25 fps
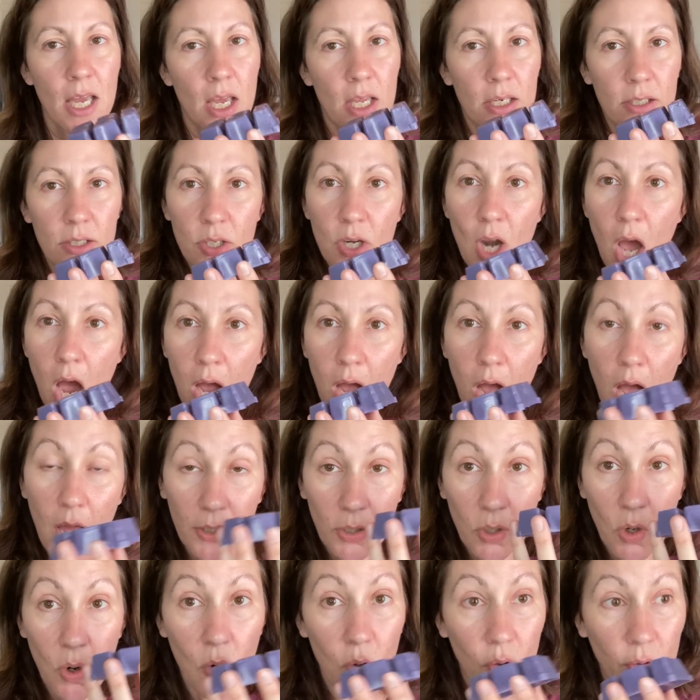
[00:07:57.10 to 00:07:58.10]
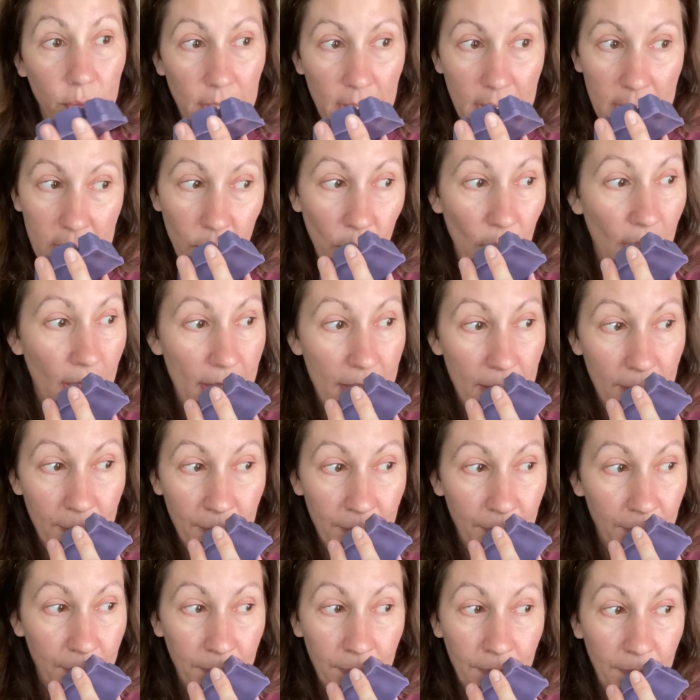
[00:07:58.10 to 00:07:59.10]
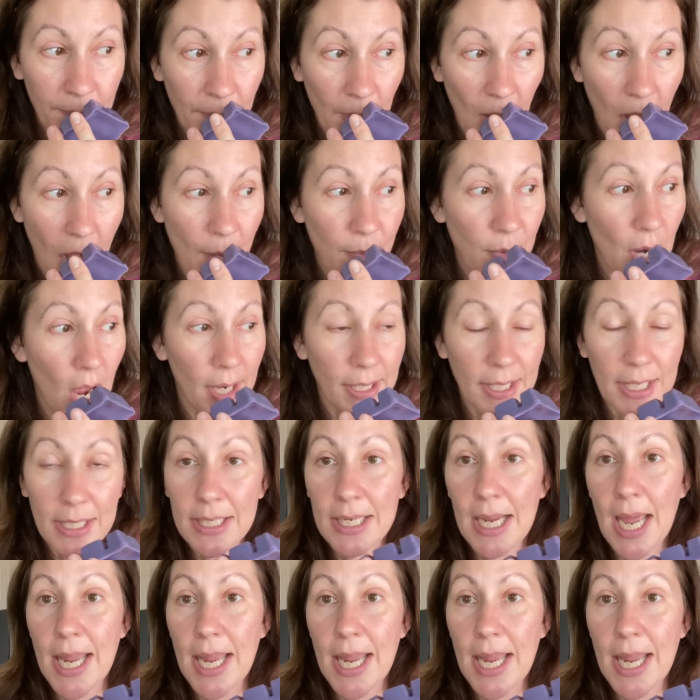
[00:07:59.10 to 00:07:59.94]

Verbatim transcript: not on cold anyway. I'm not getting